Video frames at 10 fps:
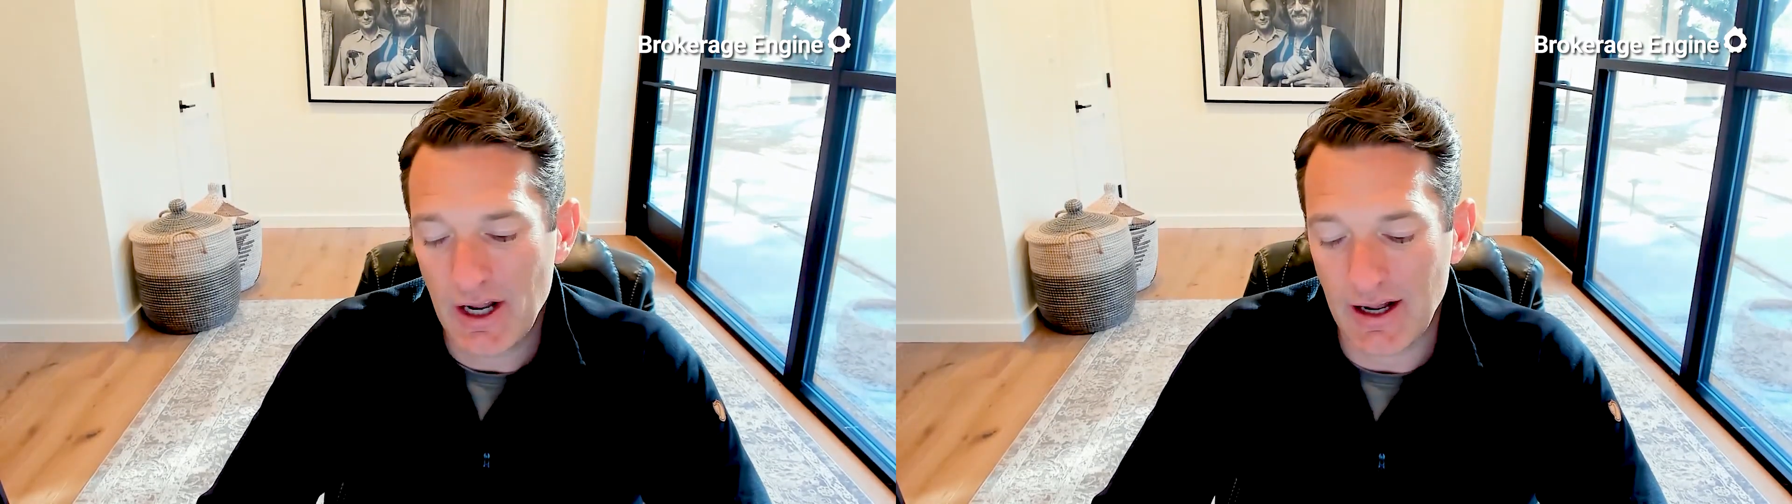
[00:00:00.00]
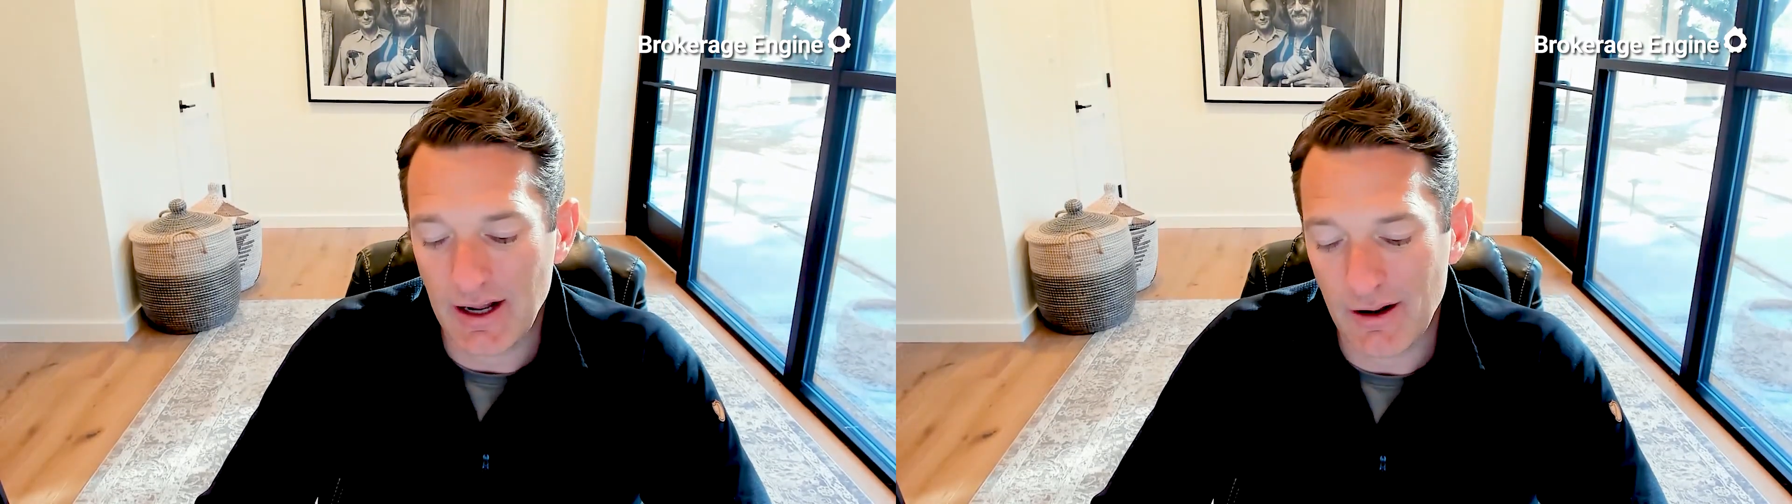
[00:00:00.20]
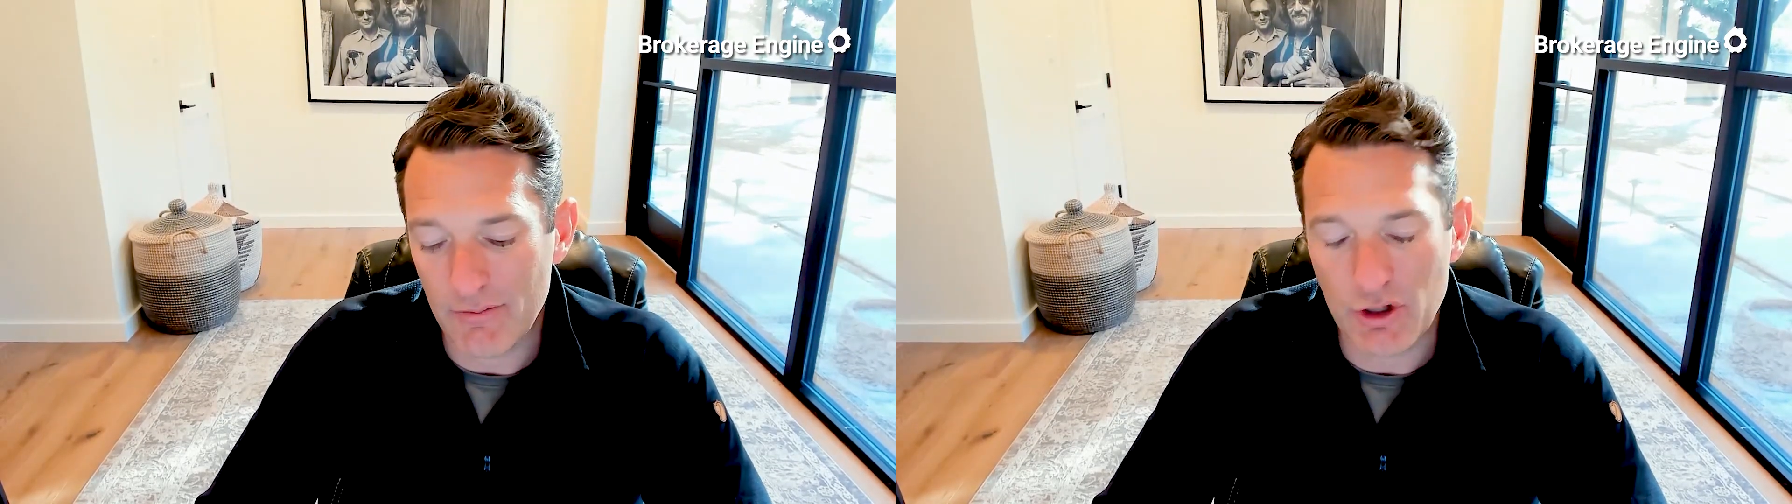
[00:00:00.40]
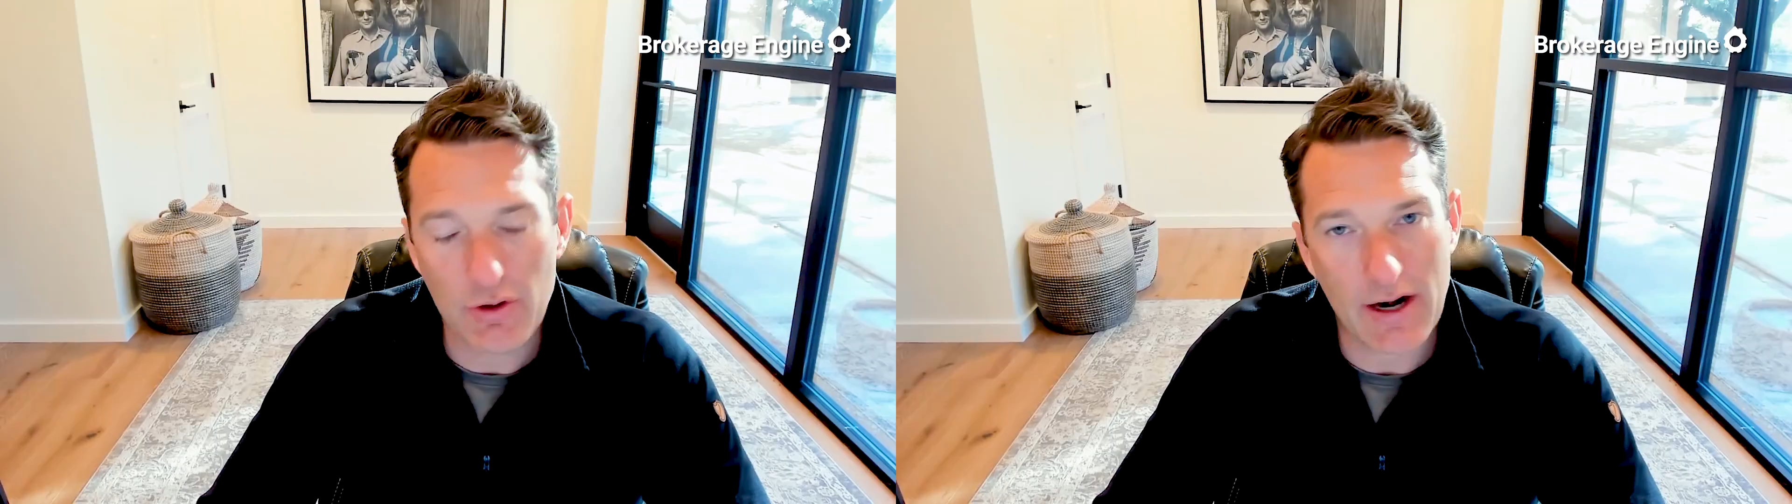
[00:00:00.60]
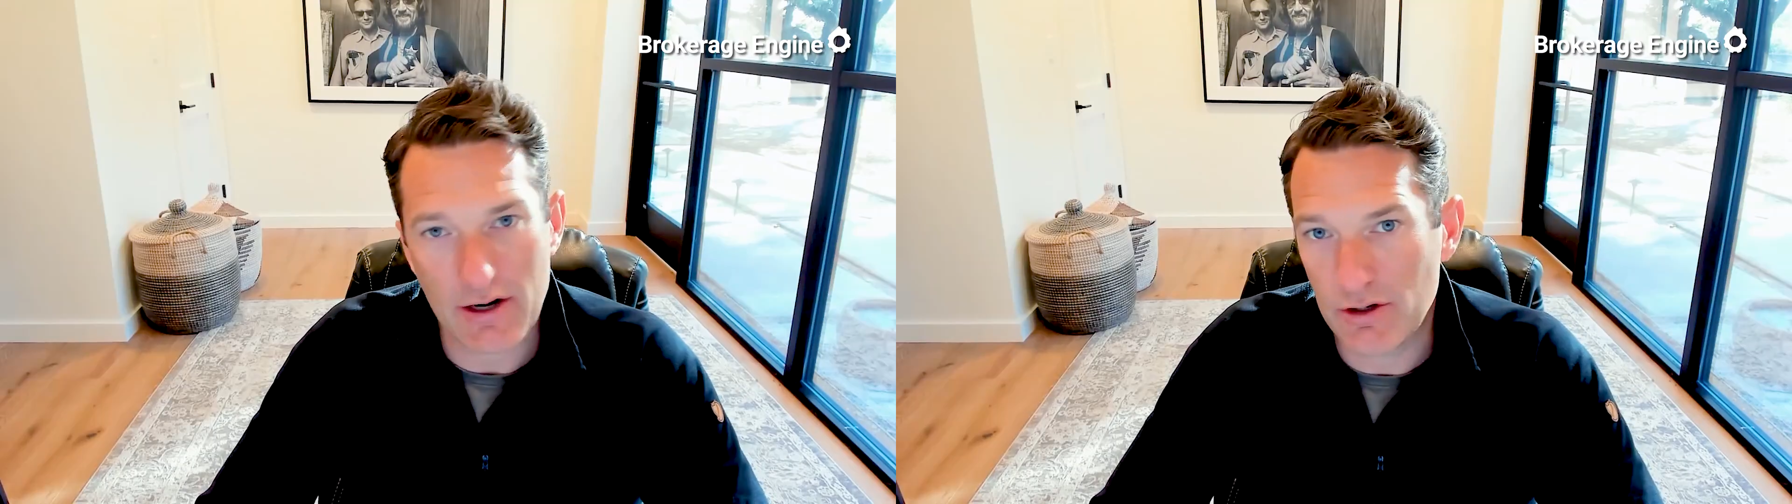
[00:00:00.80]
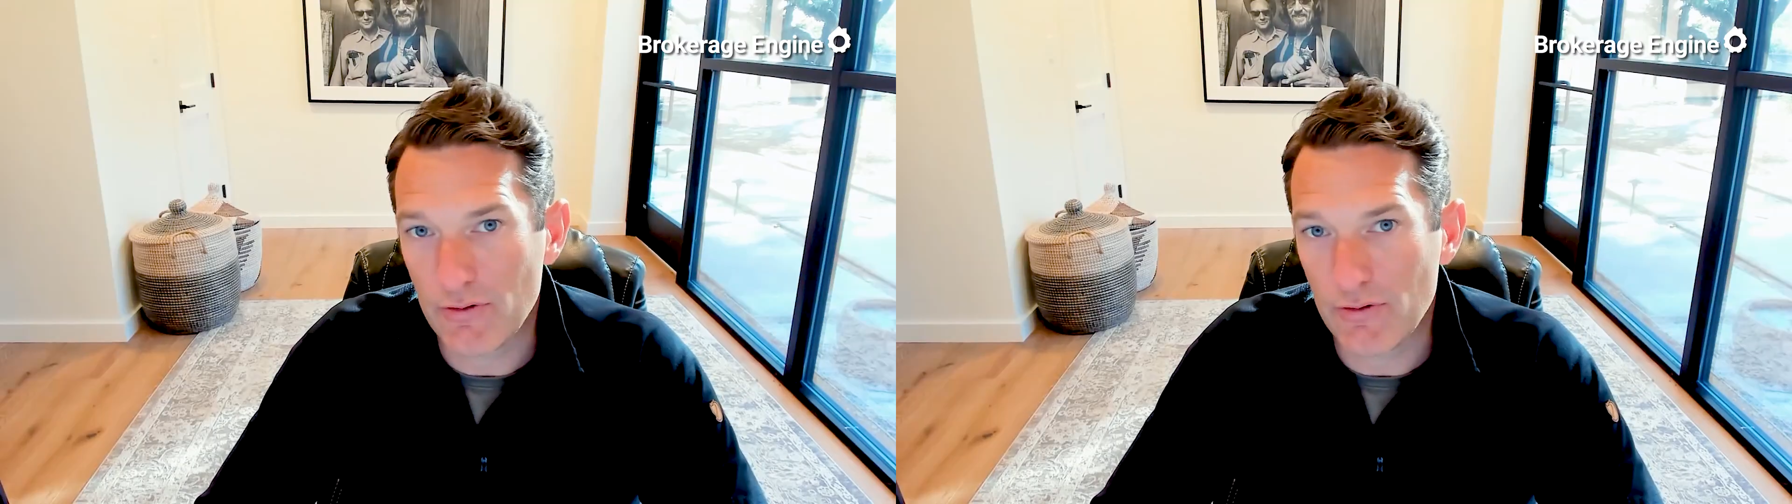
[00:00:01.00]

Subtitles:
knew how to do